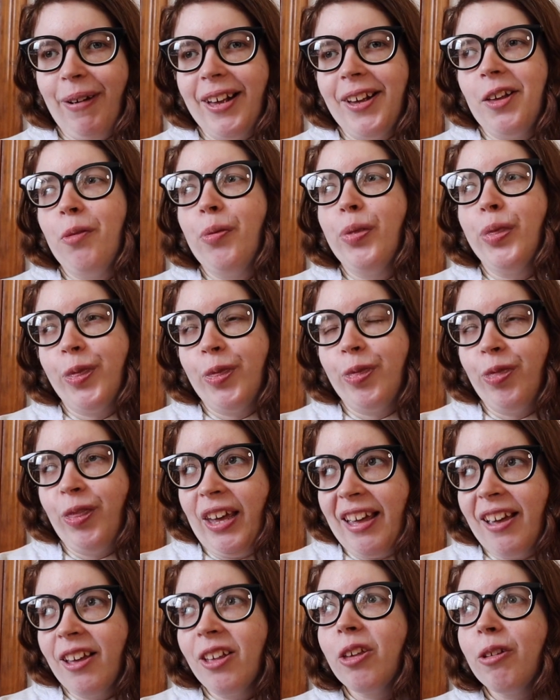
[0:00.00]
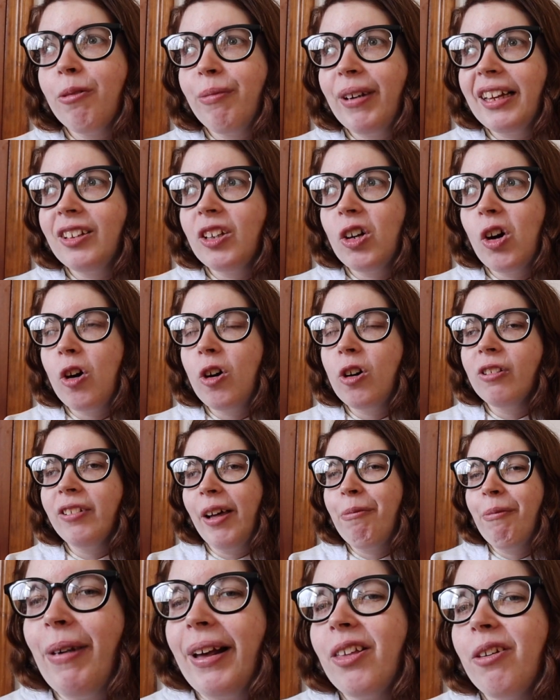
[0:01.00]
when you think you win gold
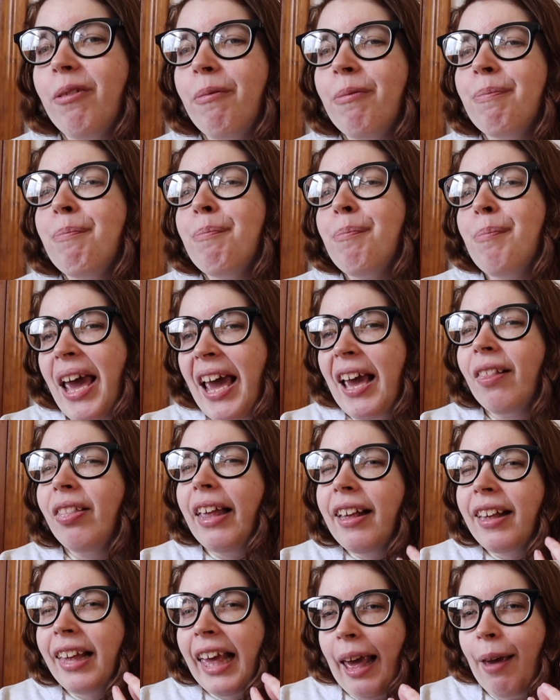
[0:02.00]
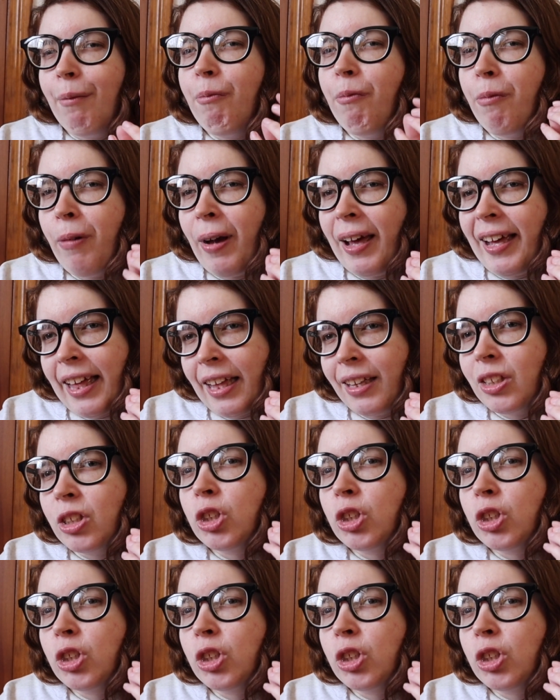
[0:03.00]
and when you make the game-winning